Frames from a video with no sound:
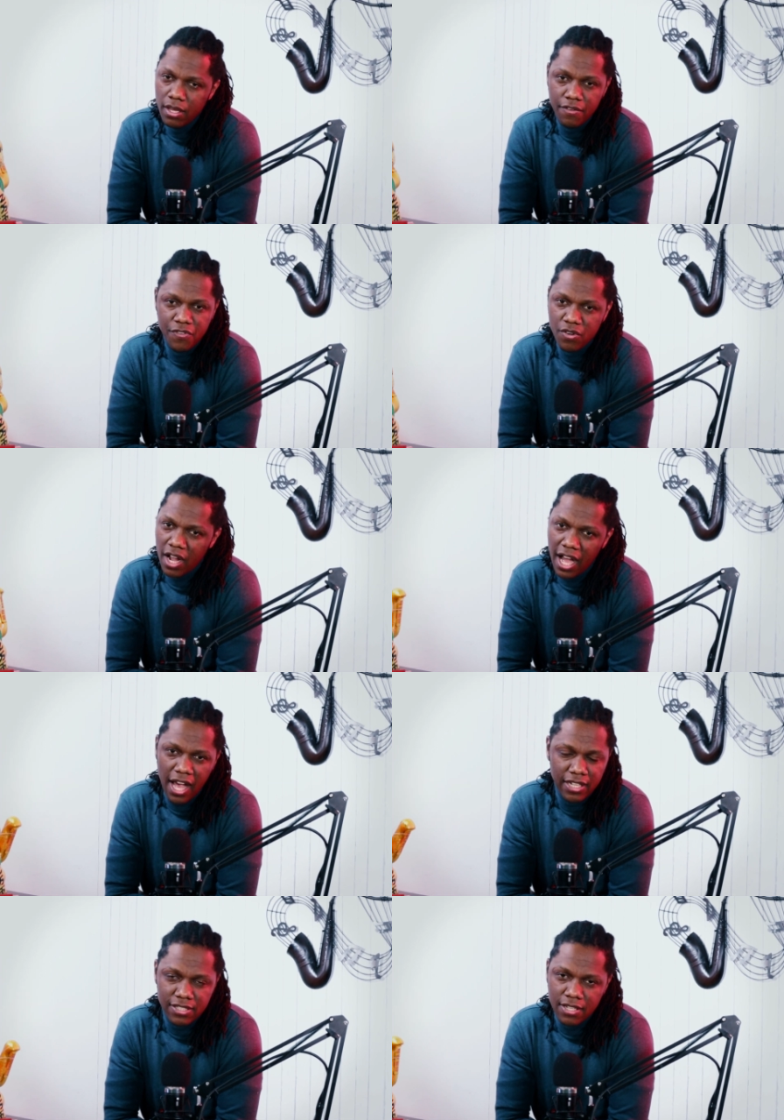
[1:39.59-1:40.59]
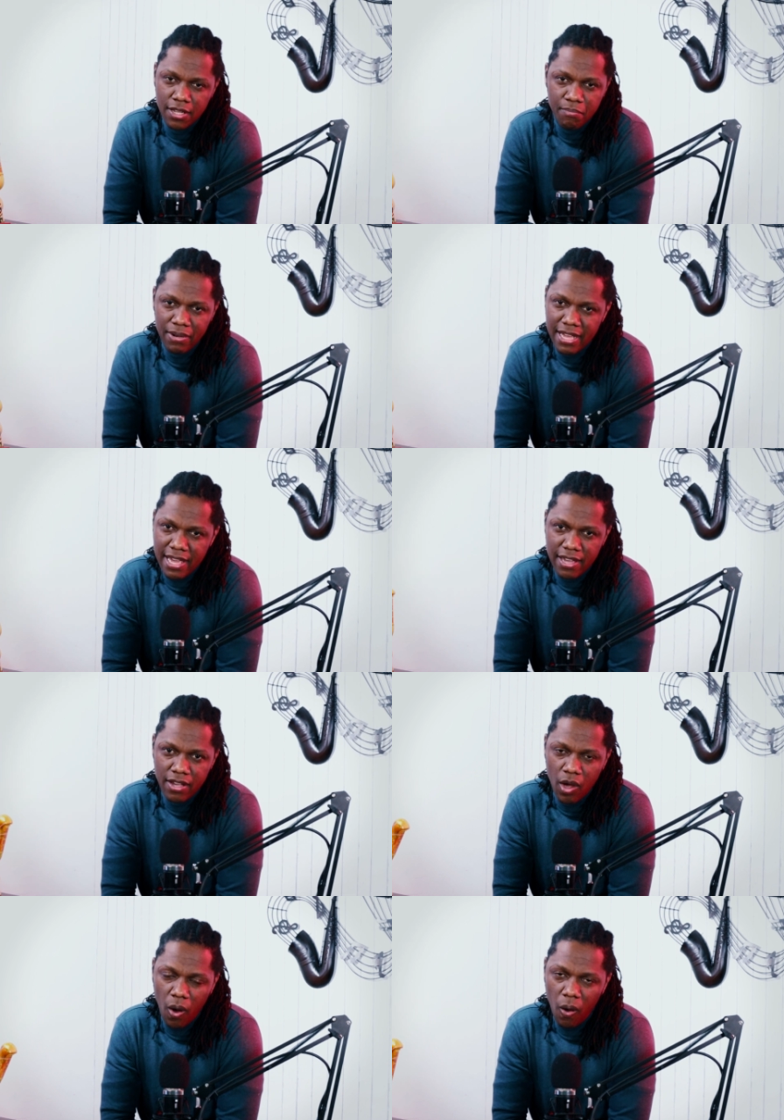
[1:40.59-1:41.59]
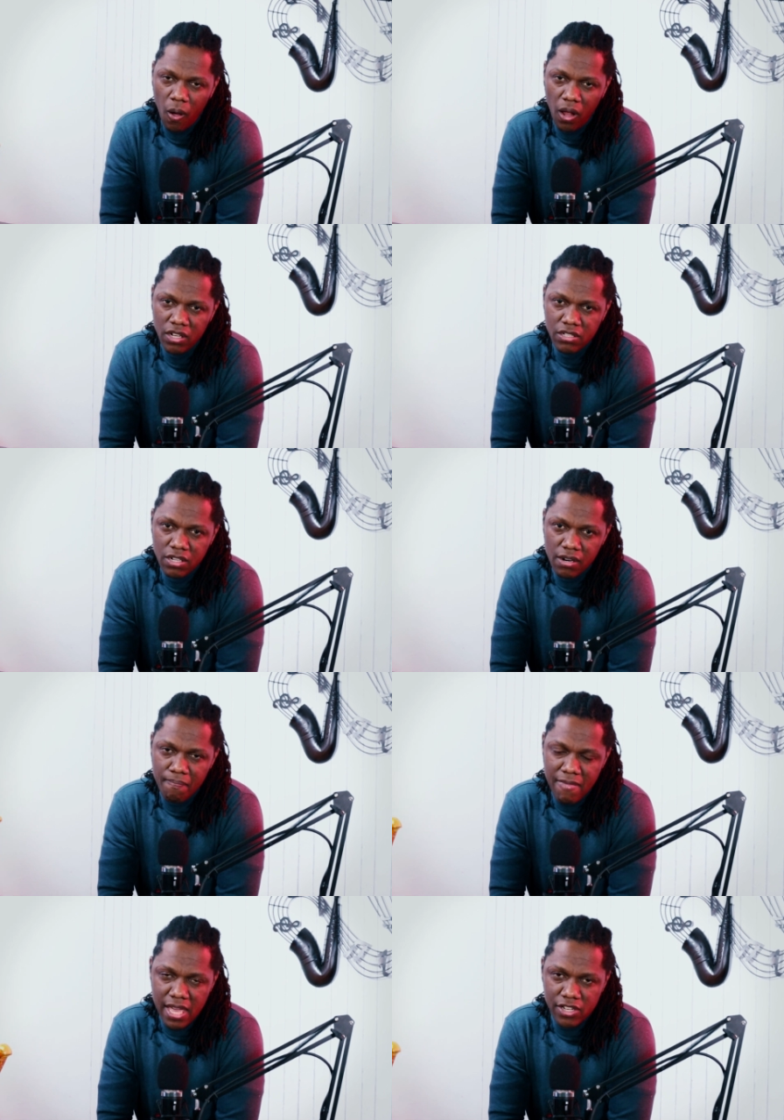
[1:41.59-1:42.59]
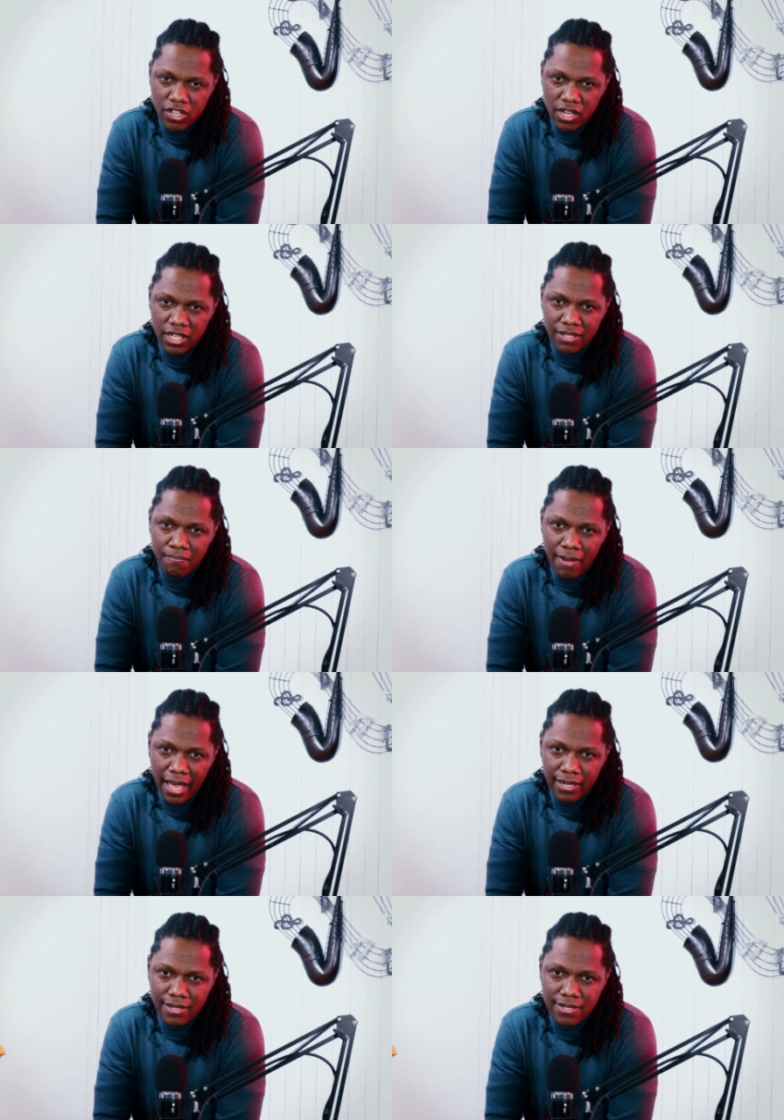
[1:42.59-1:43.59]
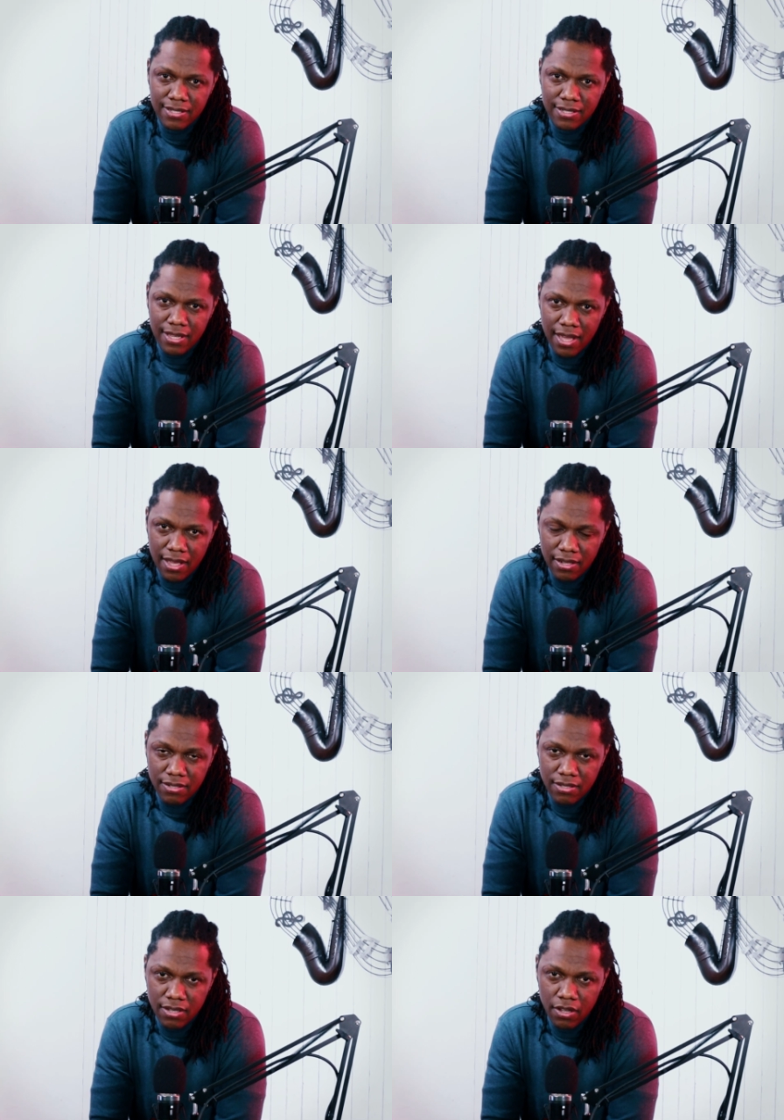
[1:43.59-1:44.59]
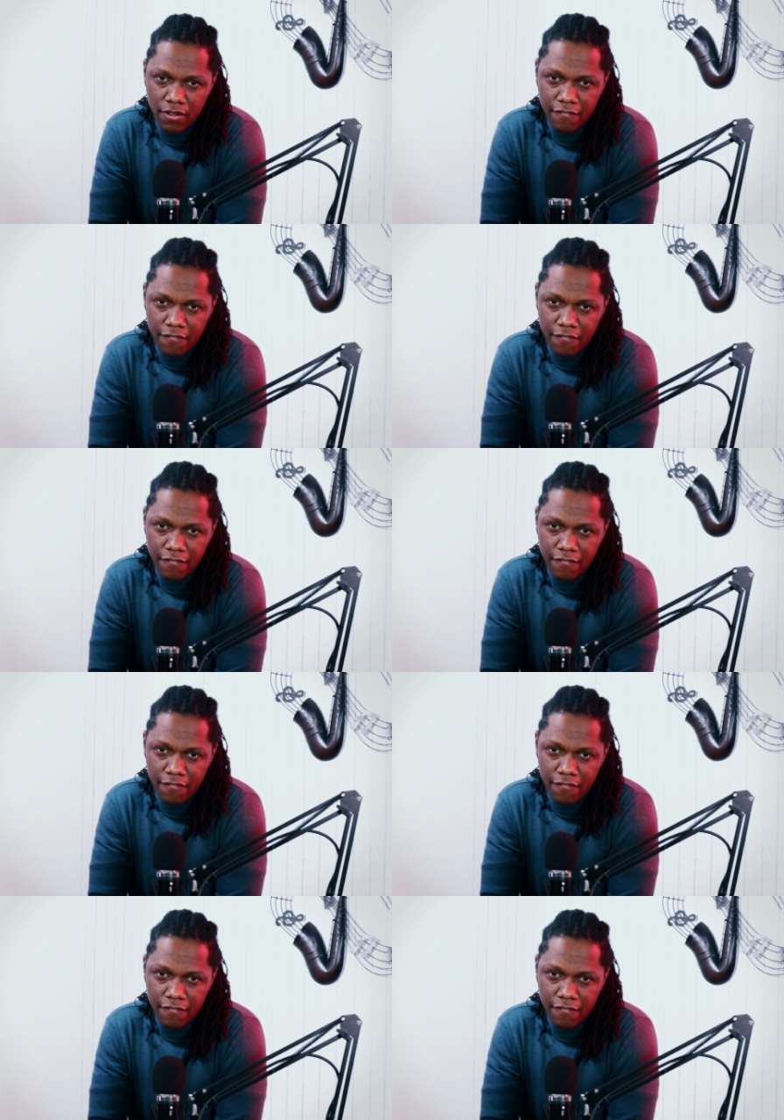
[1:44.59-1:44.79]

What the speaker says: if you can't play all your major and minor scales